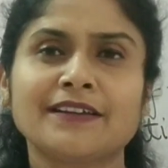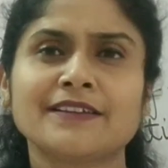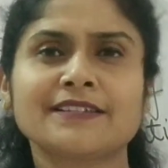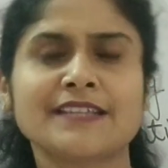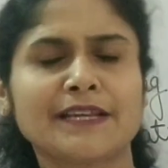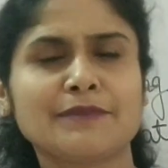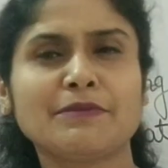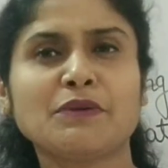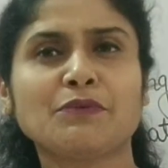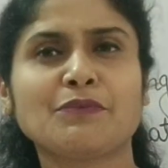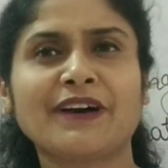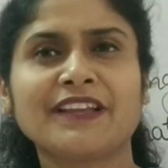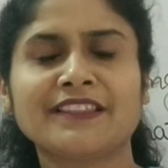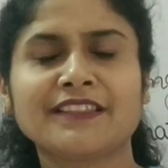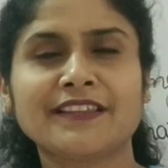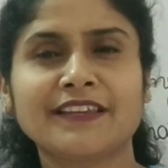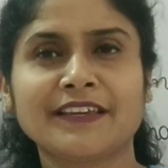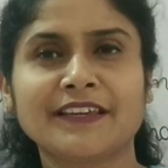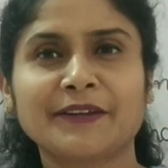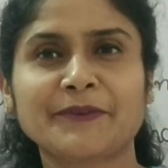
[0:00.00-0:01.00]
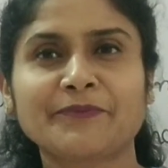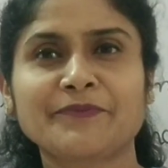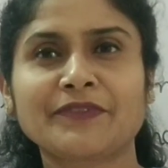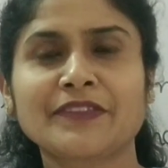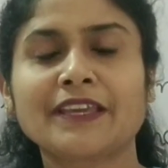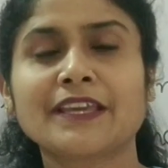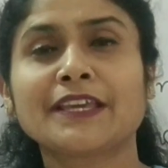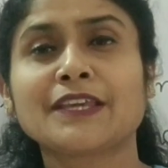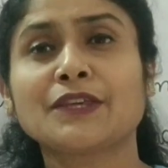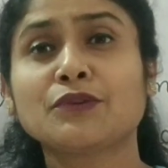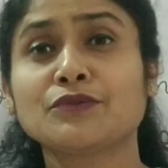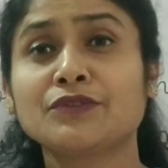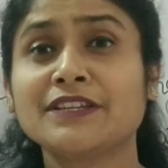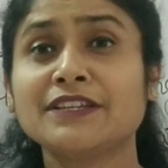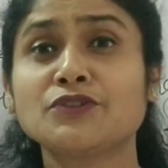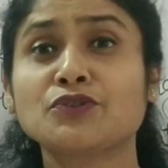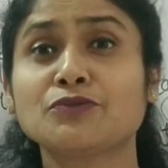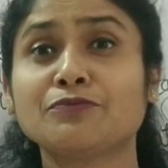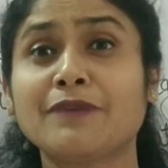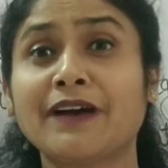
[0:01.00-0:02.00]
Tell me one thing, you
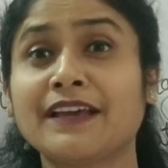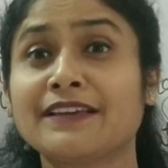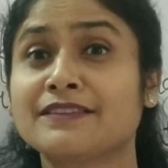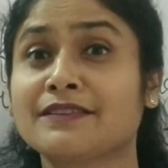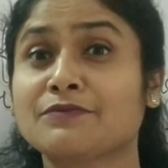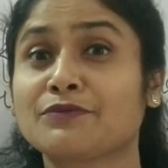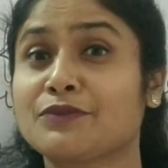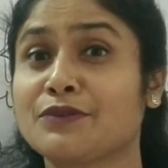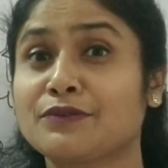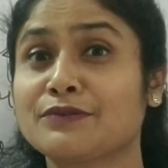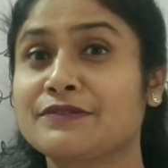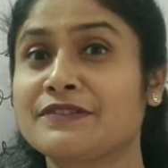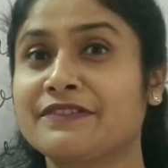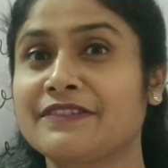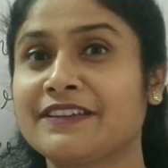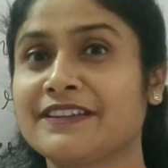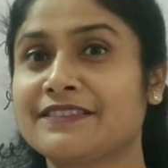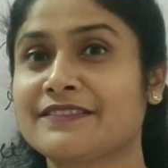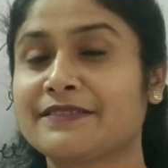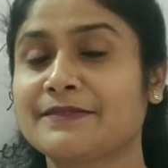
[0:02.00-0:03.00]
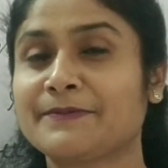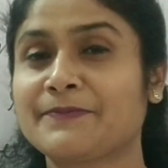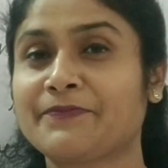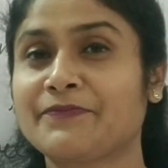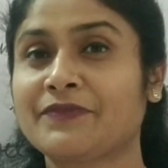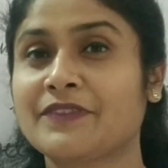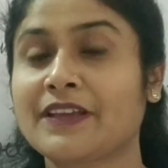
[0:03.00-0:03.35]
need to buy some groceries.